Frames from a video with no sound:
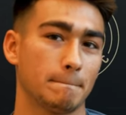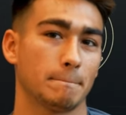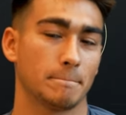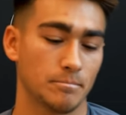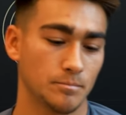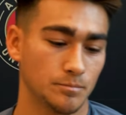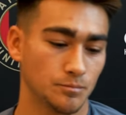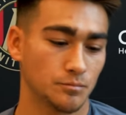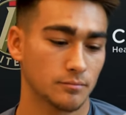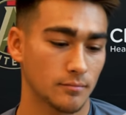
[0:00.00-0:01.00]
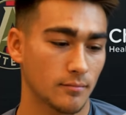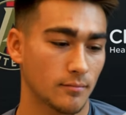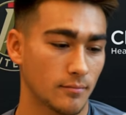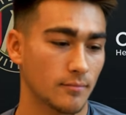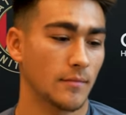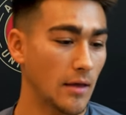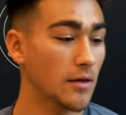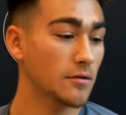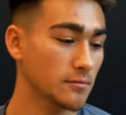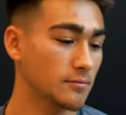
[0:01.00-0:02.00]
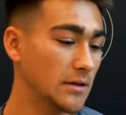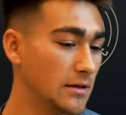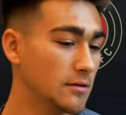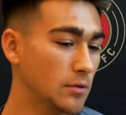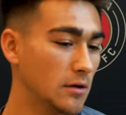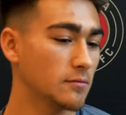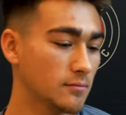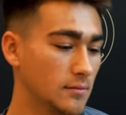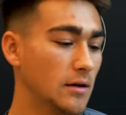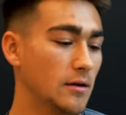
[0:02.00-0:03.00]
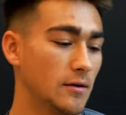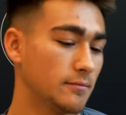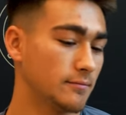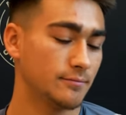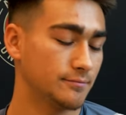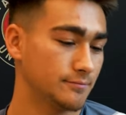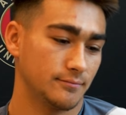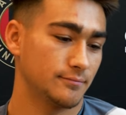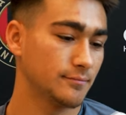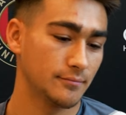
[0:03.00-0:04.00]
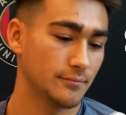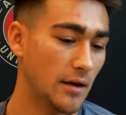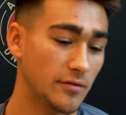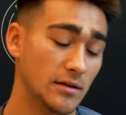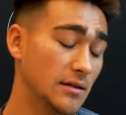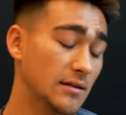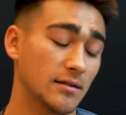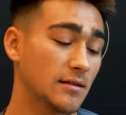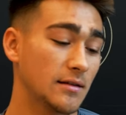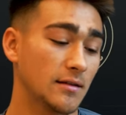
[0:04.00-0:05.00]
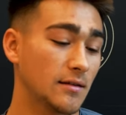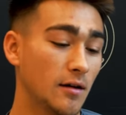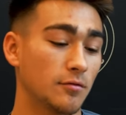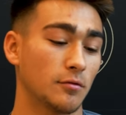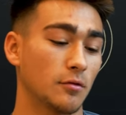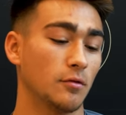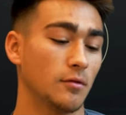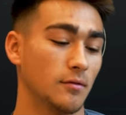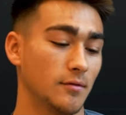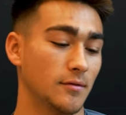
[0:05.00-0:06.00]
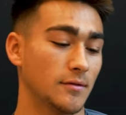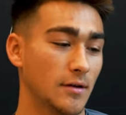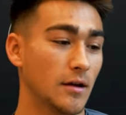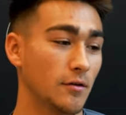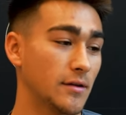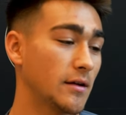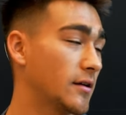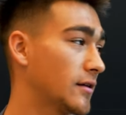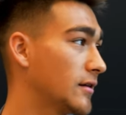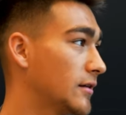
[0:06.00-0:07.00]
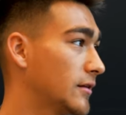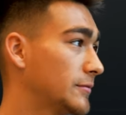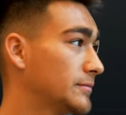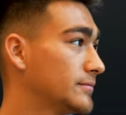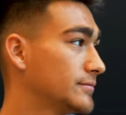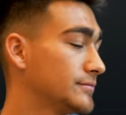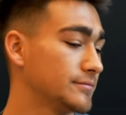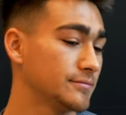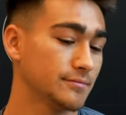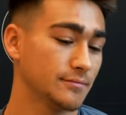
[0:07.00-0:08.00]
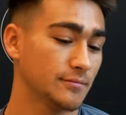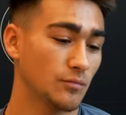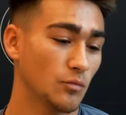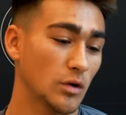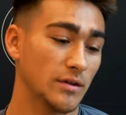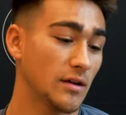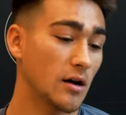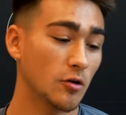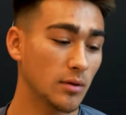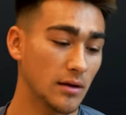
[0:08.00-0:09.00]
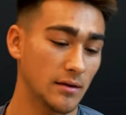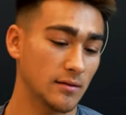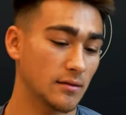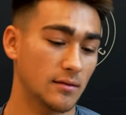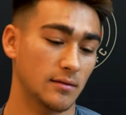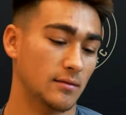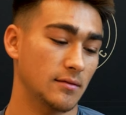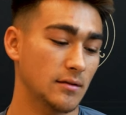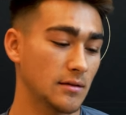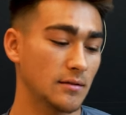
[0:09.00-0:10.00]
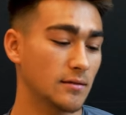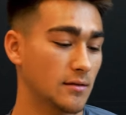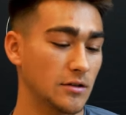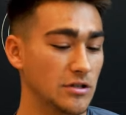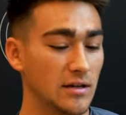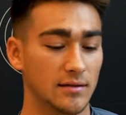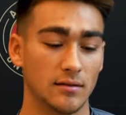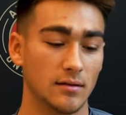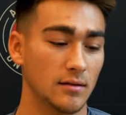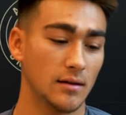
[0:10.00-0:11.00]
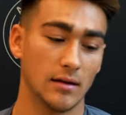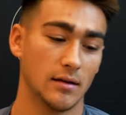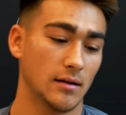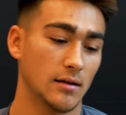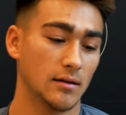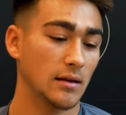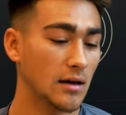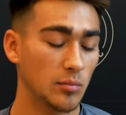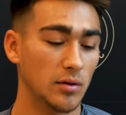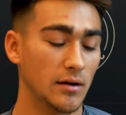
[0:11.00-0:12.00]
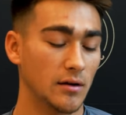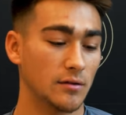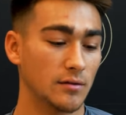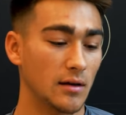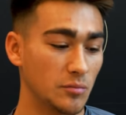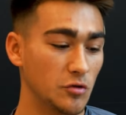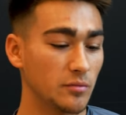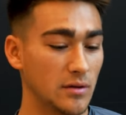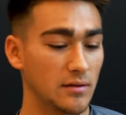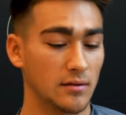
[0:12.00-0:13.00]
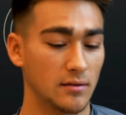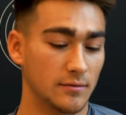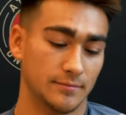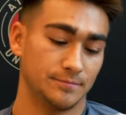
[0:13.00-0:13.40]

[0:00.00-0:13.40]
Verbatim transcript: How did Nick do? Do you think? I think he did well. Um, obviously, that's a, it's a tough role to go in there um, where Tiago plays. It's it's congested, a lot of players, a lot of movements, and